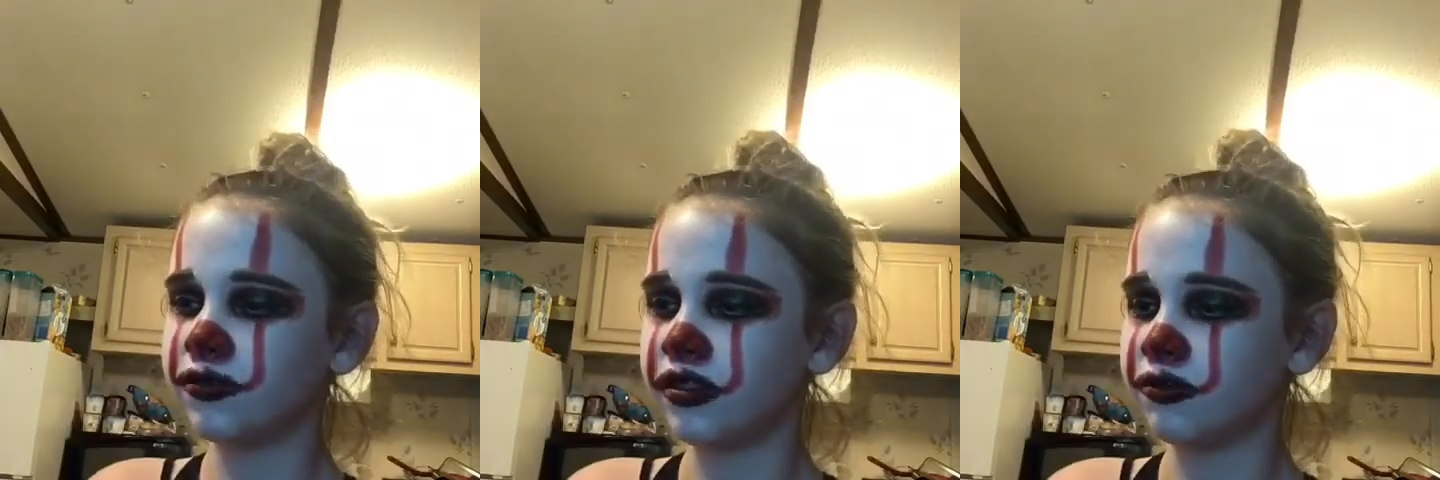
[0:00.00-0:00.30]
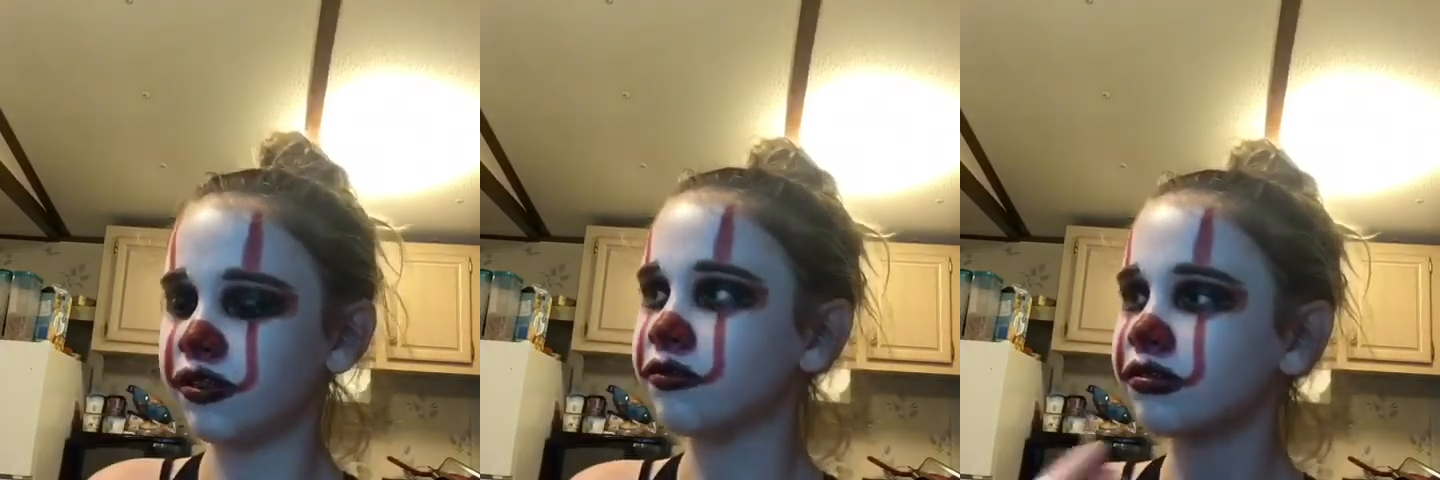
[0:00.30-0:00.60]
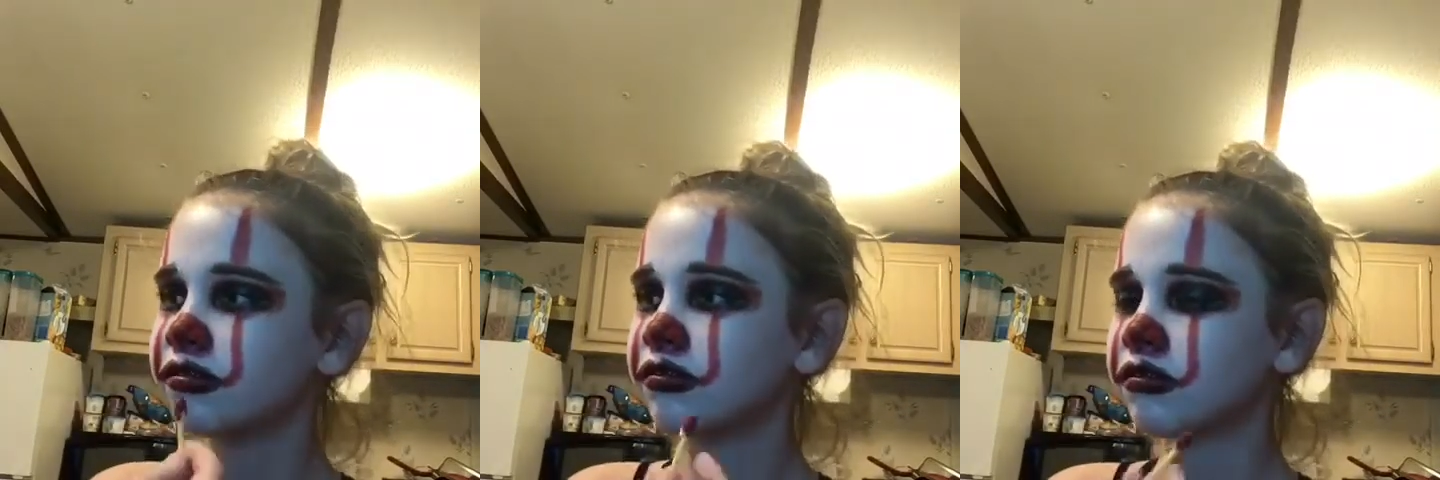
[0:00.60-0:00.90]
and
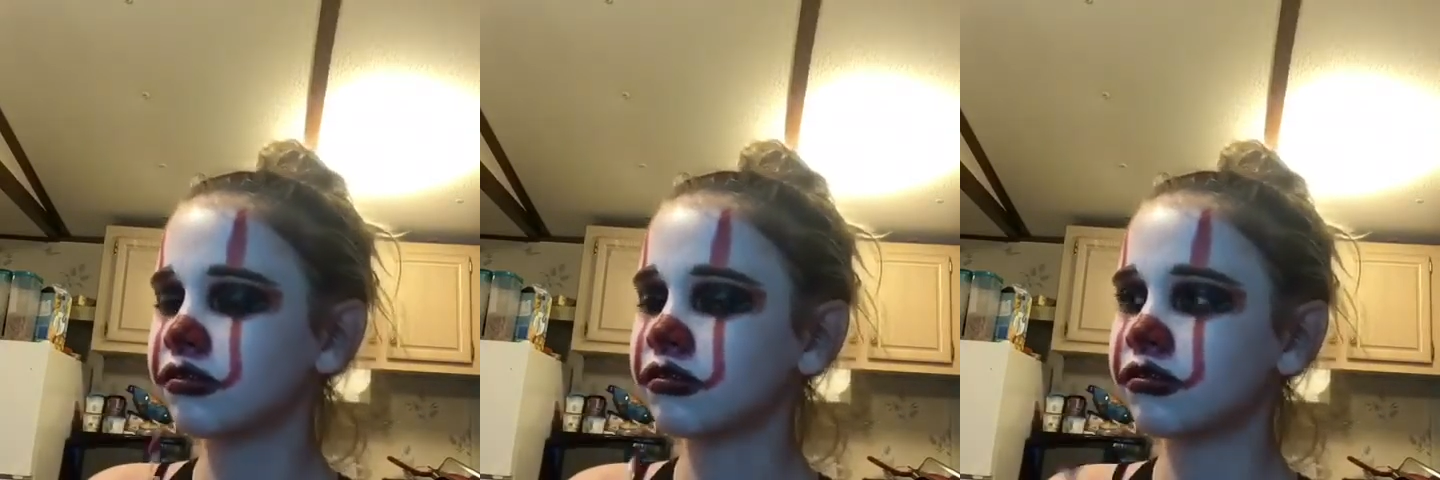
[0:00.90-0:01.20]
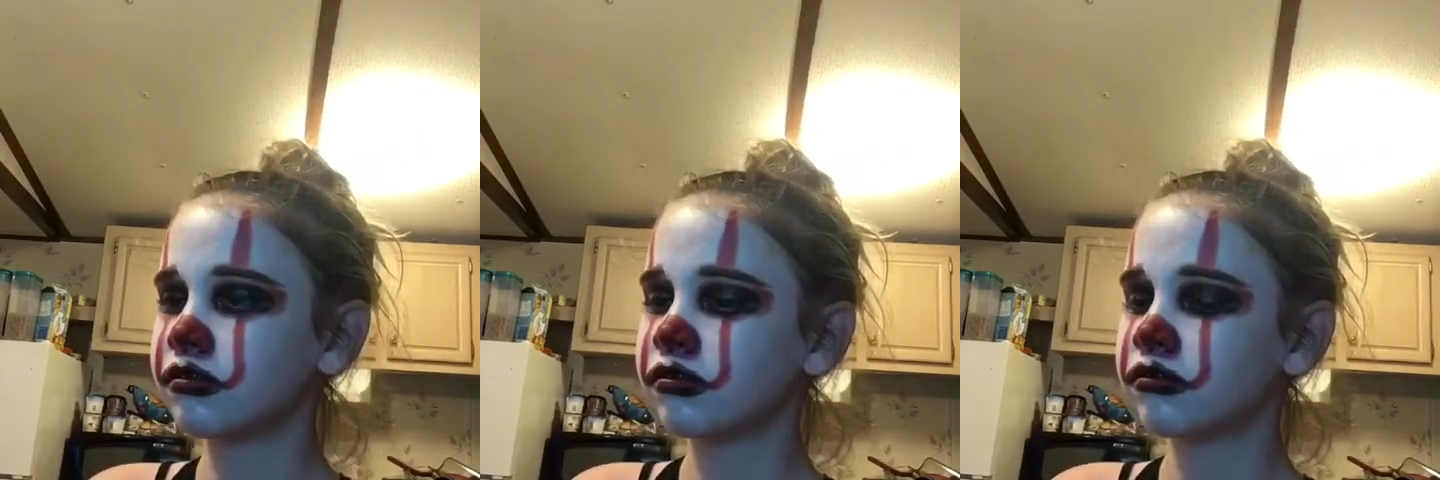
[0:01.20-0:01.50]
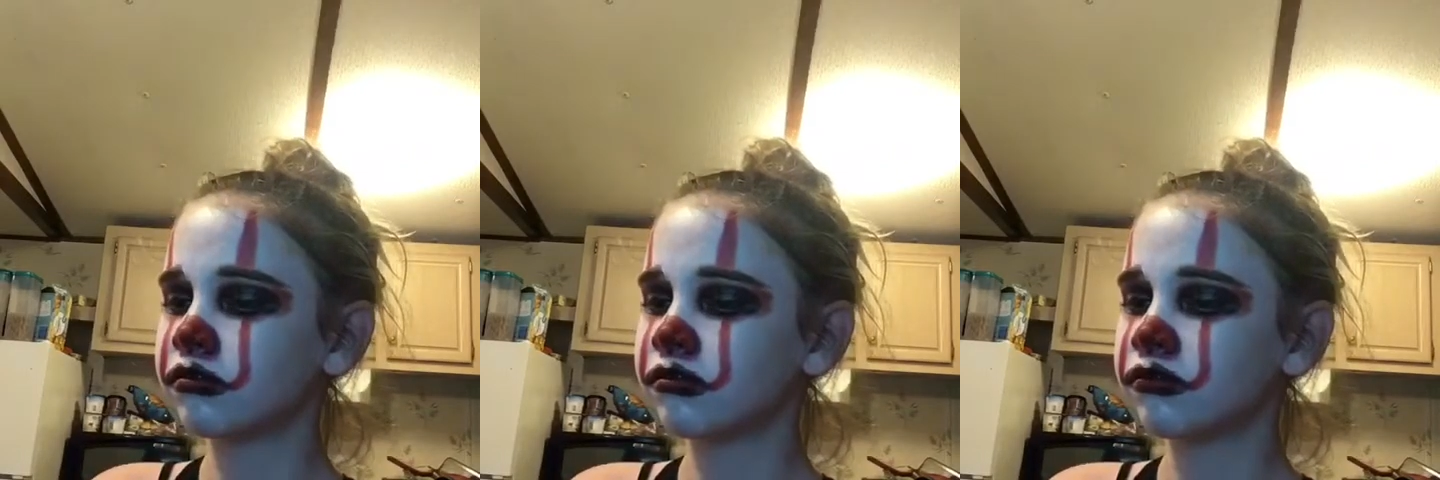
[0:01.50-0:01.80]

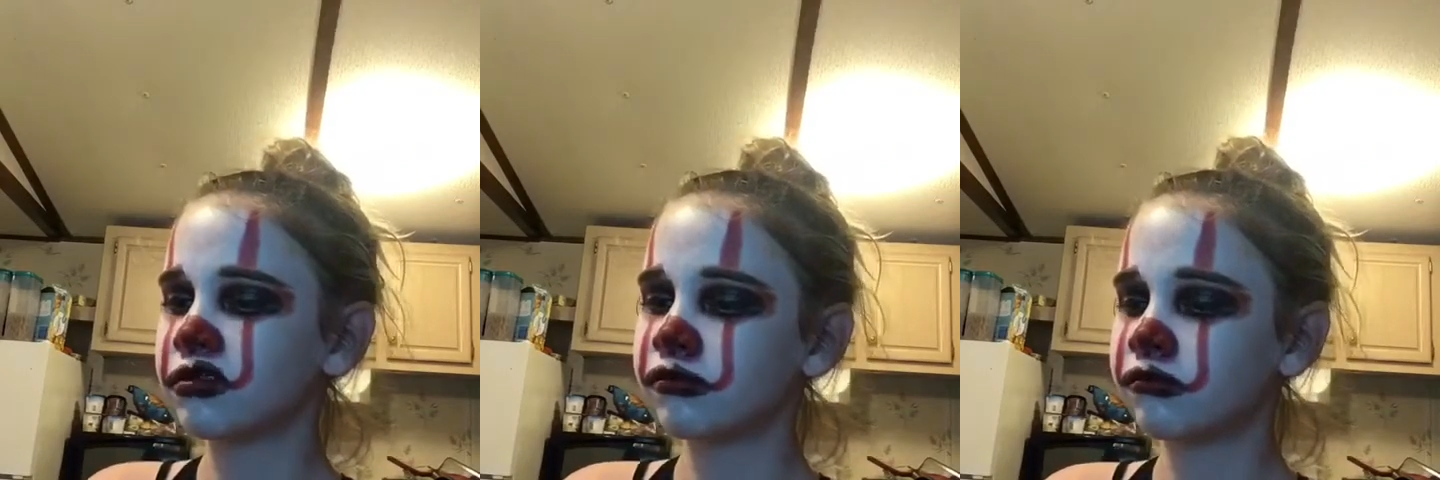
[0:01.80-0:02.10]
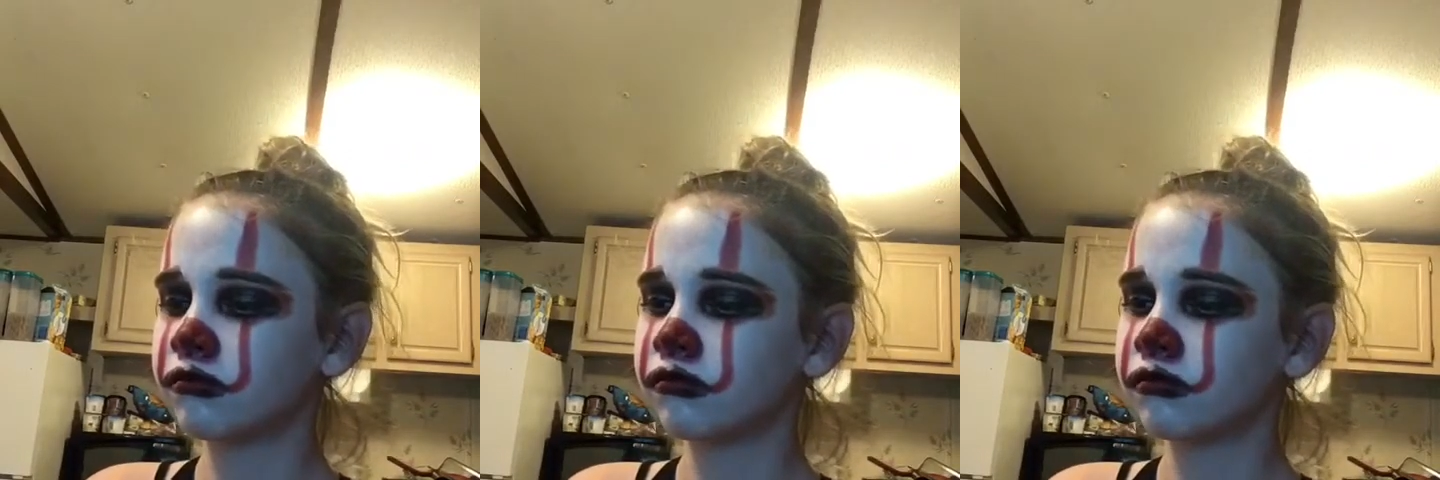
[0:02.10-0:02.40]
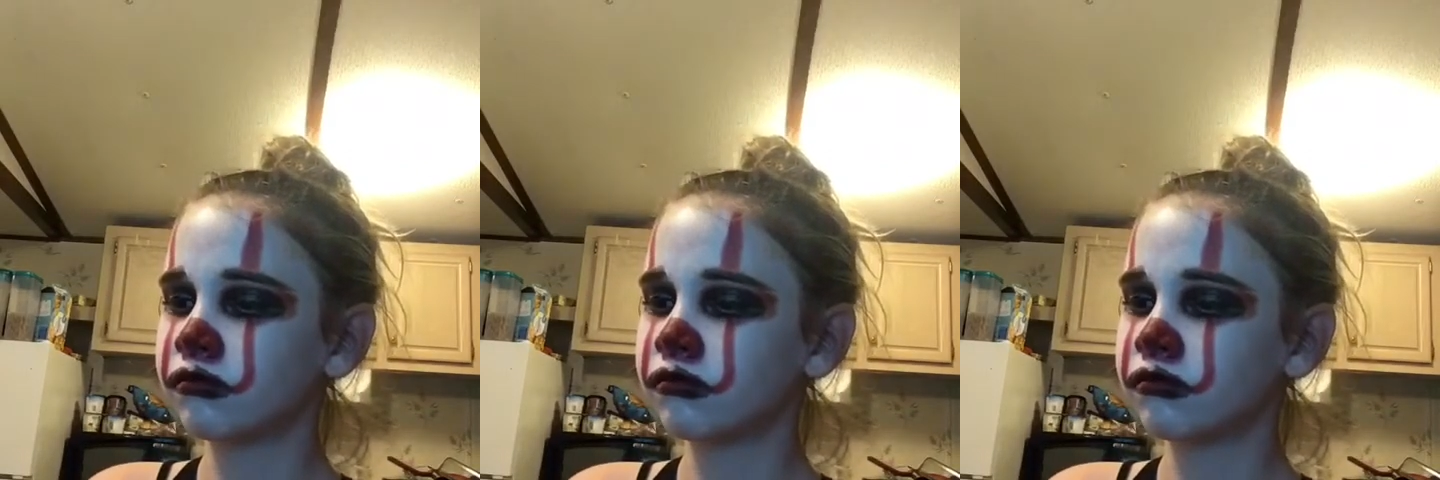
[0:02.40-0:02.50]
it looks pretty good.